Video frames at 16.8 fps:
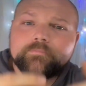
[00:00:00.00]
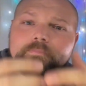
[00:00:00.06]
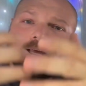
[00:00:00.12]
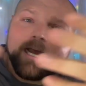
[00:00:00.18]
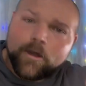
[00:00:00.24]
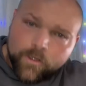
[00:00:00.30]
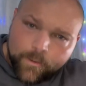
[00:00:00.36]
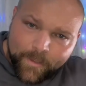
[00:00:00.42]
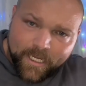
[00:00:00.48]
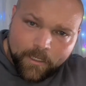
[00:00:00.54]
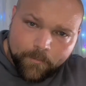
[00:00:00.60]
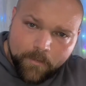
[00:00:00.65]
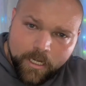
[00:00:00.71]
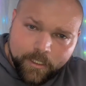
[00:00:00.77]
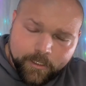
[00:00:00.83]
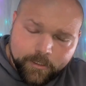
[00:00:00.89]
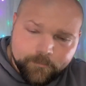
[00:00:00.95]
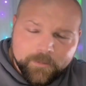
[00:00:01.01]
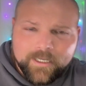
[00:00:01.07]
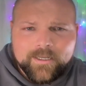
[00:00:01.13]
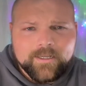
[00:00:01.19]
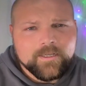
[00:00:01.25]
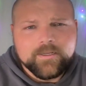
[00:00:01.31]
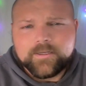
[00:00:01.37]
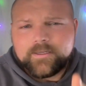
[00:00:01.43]
How to make a manga.
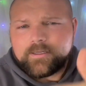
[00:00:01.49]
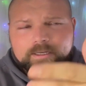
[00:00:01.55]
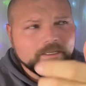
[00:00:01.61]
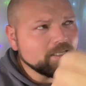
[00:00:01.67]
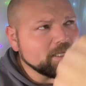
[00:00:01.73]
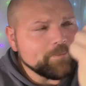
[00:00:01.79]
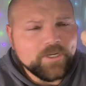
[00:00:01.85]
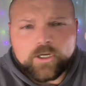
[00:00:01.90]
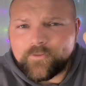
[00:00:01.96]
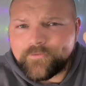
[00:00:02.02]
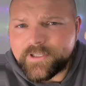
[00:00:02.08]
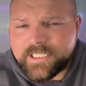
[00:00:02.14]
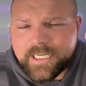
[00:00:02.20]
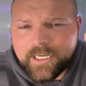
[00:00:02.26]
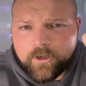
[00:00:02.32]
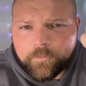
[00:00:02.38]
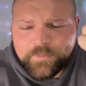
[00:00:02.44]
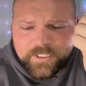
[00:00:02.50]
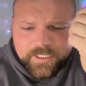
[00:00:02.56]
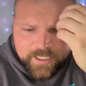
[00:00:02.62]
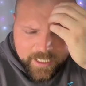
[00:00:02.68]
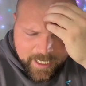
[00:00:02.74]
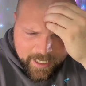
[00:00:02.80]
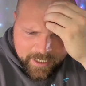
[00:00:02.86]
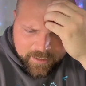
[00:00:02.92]
Uh, let me know if this helps,
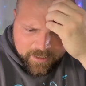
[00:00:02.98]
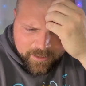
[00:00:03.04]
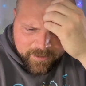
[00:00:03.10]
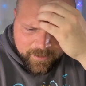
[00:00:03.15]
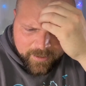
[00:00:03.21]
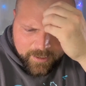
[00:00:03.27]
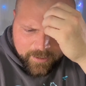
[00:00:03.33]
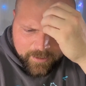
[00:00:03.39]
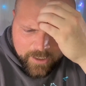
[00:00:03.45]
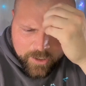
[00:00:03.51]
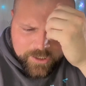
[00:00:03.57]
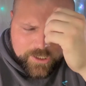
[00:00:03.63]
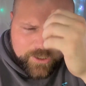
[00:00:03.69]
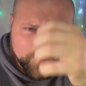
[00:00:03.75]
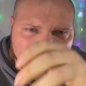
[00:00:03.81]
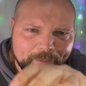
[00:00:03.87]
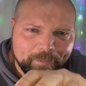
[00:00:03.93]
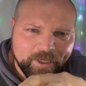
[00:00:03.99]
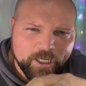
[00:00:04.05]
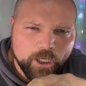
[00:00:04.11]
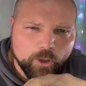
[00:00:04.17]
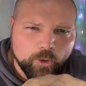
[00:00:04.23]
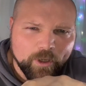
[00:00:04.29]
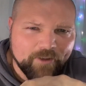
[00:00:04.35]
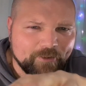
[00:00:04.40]
and uh, also let me
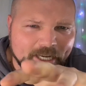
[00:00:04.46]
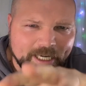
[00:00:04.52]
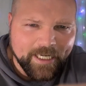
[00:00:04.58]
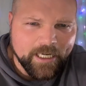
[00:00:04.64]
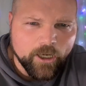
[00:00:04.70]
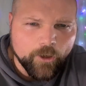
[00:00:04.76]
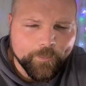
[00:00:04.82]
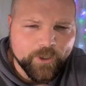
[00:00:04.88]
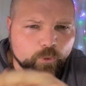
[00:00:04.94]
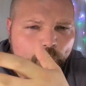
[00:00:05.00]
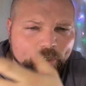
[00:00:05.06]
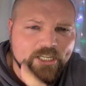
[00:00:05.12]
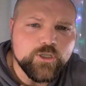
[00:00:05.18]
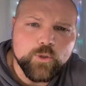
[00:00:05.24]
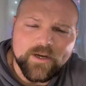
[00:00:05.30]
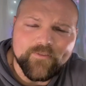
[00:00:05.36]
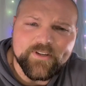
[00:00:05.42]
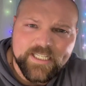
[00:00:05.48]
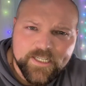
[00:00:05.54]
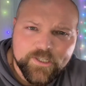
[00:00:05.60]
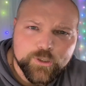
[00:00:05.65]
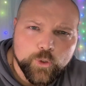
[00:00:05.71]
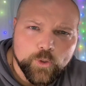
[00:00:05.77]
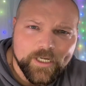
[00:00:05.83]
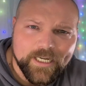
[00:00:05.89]
know if I can help you. We do have a
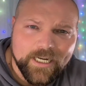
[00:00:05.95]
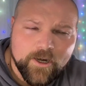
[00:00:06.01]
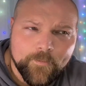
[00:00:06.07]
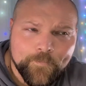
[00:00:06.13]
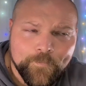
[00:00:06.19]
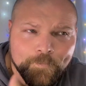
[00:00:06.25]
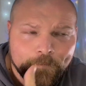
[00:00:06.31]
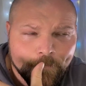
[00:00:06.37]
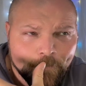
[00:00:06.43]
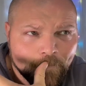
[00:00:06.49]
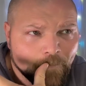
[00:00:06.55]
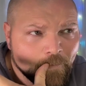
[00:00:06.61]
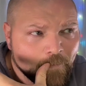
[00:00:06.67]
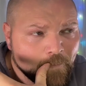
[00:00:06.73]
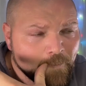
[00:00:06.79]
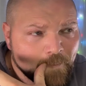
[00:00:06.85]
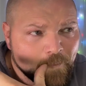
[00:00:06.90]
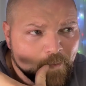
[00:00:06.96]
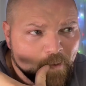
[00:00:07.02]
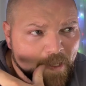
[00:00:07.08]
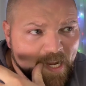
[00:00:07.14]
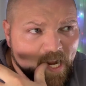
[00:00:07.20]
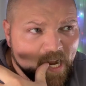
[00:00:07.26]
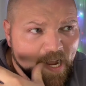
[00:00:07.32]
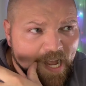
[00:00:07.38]
Discord now.
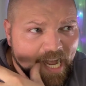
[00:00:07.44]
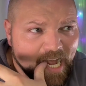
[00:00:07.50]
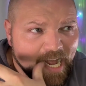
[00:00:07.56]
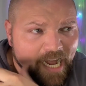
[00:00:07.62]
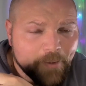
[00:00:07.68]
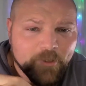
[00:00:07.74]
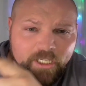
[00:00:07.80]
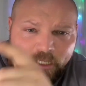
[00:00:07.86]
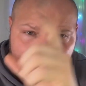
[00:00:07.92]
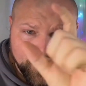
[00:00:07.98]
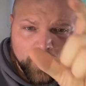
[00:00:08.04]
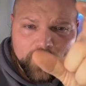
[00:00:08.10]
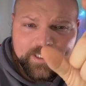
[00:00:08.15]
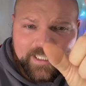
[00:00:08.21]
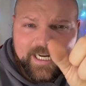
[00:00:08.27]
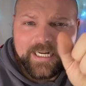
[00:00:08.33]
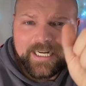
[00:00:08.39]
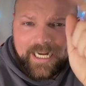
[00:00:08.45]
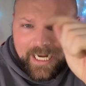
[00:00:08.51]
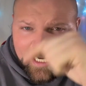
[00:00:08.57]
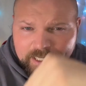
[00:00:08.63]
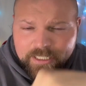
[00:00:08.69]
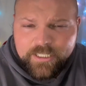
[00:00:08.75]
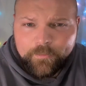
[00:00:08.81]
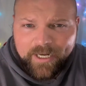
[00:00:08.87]
I'm going to put that
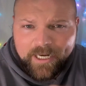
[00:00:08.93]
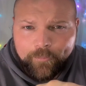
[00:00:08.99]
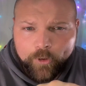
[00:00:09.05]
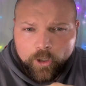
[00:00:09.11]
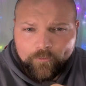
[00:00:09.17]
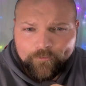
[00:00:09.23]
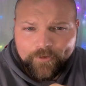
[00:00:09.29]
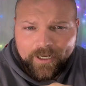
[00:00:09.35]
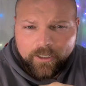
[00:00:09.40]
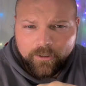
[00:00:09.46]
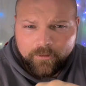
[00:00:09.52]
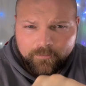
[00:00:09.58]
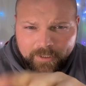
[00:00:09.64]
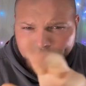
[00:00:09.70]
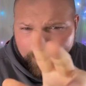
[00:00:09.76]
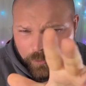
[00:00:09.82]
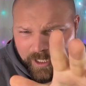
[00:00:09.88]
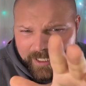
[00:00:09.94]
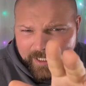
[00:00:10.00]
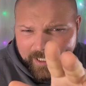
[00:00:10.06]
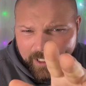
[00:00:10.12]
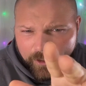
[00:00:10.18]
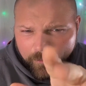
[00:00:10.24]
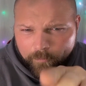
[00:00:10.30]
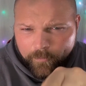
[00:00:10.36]
into my profile, like right
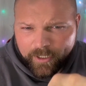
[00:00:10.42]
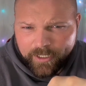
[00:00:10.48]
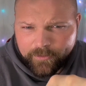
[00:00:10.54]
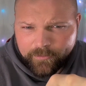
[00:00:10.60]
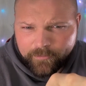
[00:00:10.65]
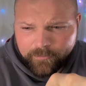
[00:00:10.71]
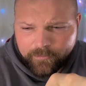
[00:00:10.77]
now, but